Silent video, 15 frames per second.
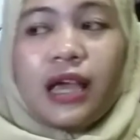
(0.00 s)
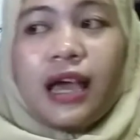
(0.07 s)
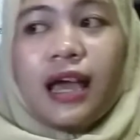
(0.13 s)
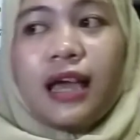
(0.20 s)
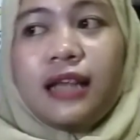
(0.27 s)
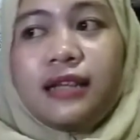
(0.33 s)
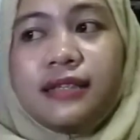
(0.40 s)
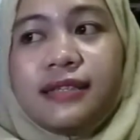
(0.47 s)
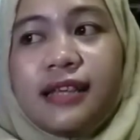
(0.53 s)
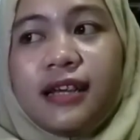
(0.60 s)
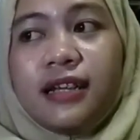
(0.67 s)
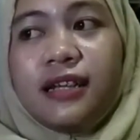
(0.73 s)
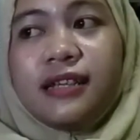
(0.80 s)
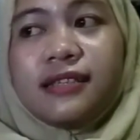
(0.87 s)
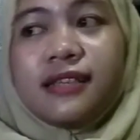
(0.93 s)
And the
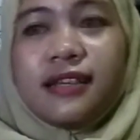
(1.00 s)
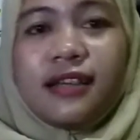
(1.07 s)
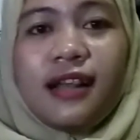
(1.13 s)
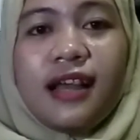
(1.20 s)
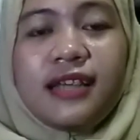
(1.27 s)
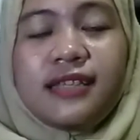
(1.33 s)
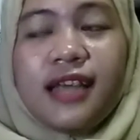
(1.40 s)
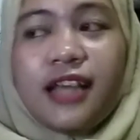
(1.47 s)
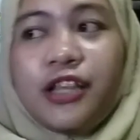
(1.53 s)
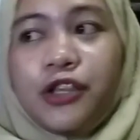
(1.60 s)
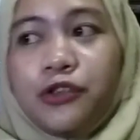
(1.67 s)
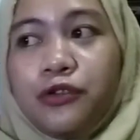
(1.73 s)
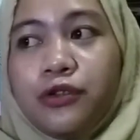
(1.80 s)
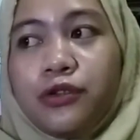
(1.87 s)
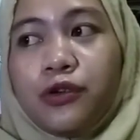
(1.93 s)
second is analyze
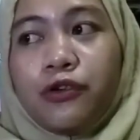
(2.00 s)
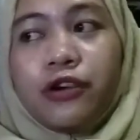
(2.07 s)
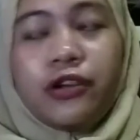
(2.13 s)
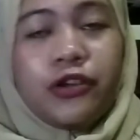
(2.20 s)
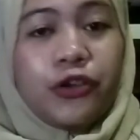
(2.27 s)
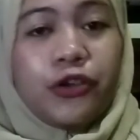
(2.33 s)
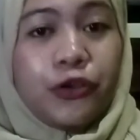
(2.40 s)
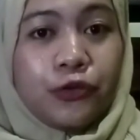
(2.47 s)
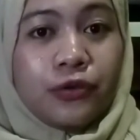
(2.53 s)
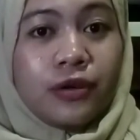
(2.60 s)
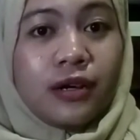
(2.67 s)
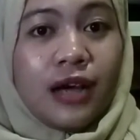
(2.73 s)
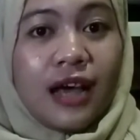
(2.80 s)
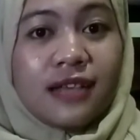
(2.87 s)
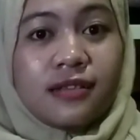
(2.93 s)
attitude toward you
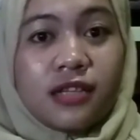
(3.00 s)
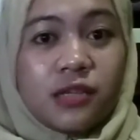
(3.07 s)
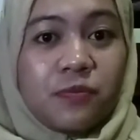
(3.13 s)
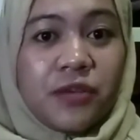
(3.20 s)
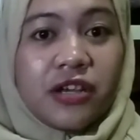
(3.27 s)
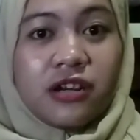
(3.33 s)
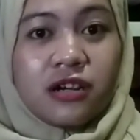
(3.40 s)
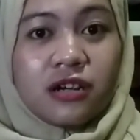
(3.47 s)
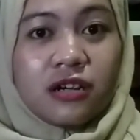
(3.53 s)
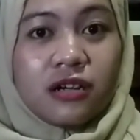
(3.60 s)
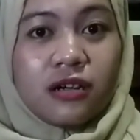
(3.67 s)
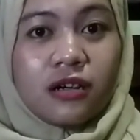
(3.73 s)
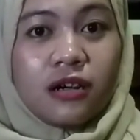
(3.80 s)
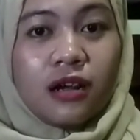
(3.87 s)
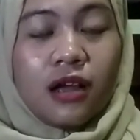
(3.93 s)
as the speaker.
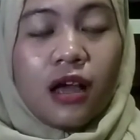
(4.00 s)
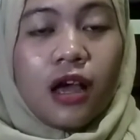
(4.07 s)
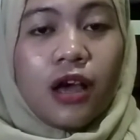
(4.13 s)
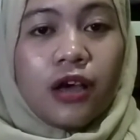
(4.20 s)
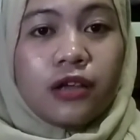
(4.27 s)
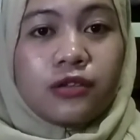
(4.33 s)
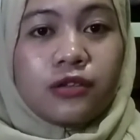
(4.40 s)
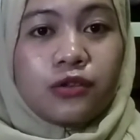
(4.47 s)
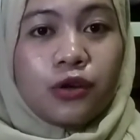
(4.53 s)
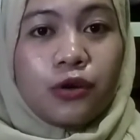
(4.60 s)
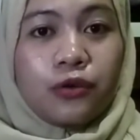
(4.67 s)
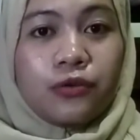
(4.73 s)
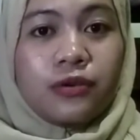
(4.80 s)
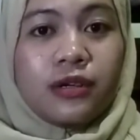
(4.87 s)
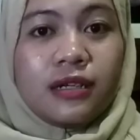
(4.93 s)

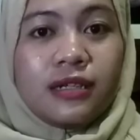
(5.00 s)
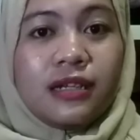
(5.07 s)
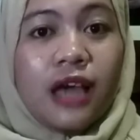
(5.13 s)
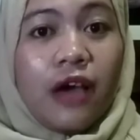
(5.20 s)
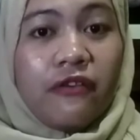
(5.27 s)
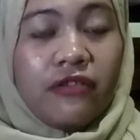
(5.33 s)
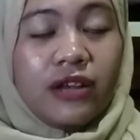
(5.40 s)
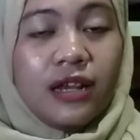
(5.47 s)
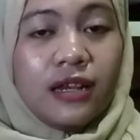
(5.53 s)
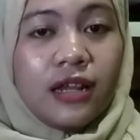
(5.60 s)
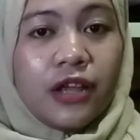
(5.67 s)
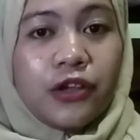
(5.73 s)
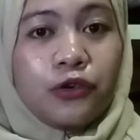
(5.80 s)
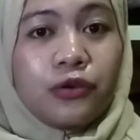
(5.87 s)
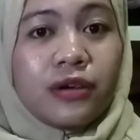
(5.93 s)
So the evidence
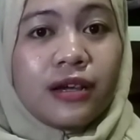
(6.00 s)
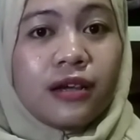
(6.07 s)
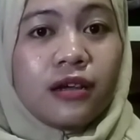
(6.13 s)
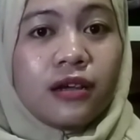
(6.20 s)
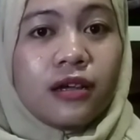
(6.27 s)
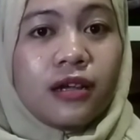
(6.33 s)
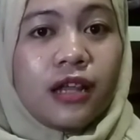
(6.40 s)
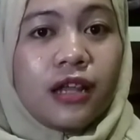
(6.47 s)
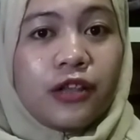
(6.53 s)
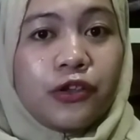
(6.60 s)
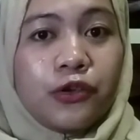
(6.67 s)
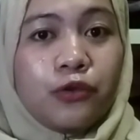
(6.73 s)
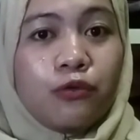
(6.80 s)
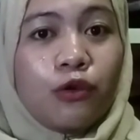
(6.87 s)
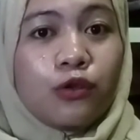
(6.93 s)
that
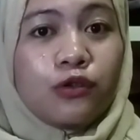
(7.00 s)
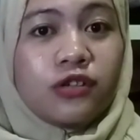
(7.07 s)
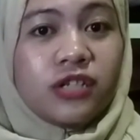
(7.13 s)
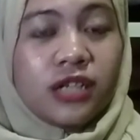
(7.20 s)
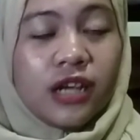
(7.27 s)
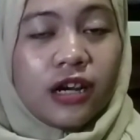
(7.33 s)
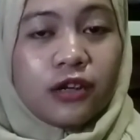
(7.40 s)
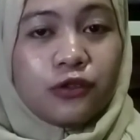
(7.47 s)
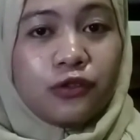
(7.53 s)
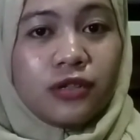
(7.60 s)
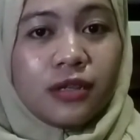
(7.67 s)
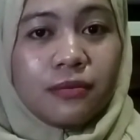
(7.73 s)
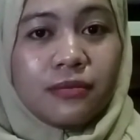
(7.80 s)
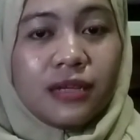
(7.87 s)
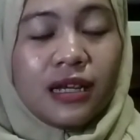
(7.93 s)
you want to share to
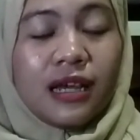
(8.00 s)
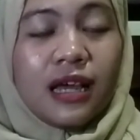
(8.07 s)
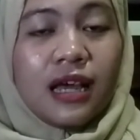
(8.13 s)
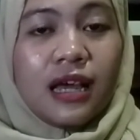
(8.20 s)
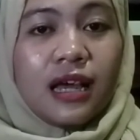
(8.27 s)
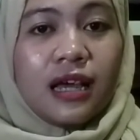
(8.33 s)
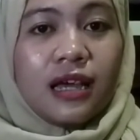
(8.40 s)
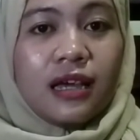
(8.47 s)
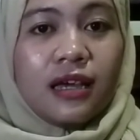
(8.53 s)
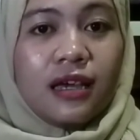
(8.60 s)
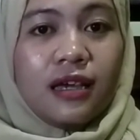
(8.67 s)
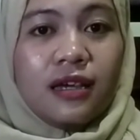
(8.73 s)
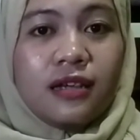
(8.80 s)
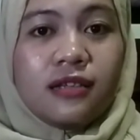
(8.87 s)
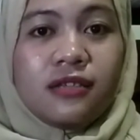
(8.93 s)
them
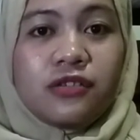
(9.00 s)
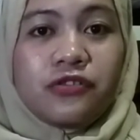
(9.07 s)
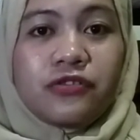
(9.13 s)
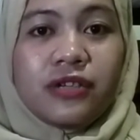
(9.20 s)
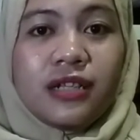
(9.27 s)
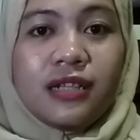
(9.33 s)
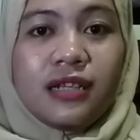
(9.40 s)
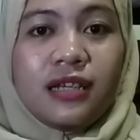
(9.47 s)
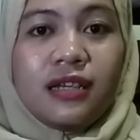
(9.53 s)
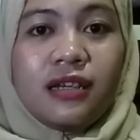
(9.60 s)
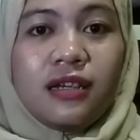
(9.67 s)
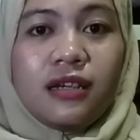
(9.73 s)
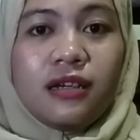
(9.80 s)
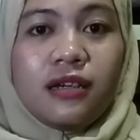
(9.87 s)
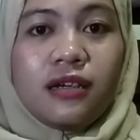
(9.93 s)
is
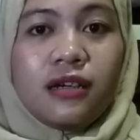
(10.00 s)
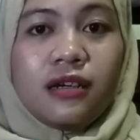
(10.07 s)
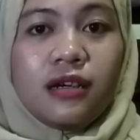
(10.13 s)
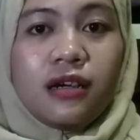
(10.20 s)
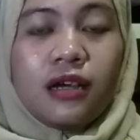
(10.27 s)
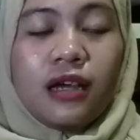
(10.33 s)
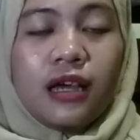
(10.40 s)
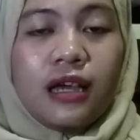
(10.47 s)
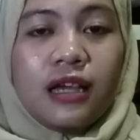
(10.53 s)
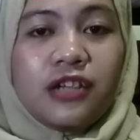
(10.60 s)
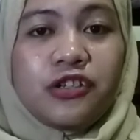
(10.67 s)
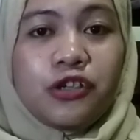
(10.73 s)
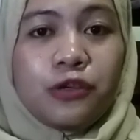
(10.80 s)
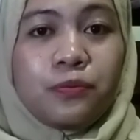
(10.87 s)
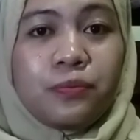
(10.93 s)
really, it
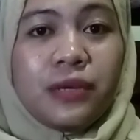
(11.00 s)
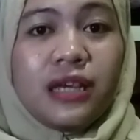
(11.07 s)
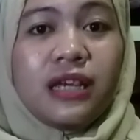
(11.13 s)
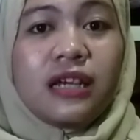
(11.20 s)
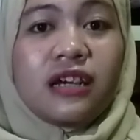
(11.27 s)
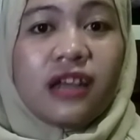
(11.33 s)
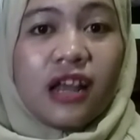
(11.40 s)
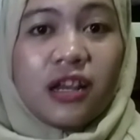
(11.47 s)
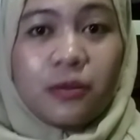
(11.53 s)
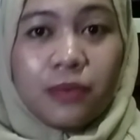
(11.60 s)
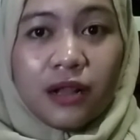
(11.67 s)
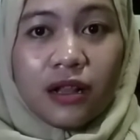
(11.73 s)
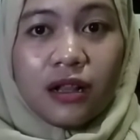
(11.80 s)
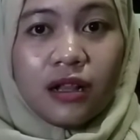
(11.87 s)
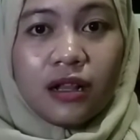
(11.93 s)
should be
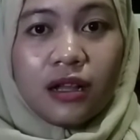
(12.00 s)
credible.